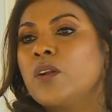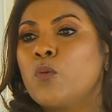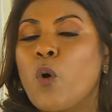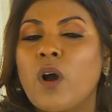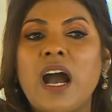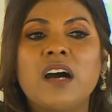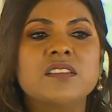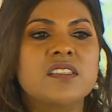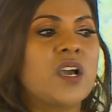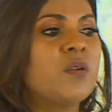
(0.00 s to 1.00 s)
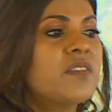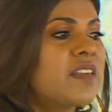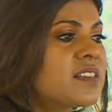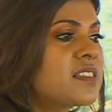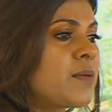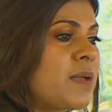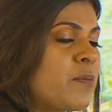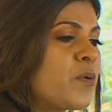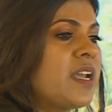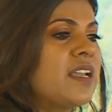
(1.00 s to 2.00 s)
in and walk out. The only things they
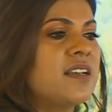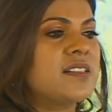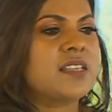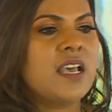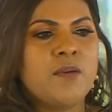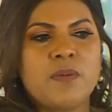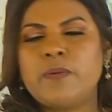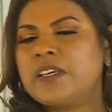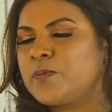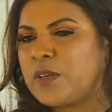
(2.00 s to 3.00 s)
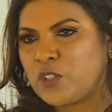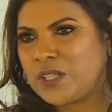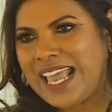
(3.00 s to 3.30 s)
may bring is maybe a special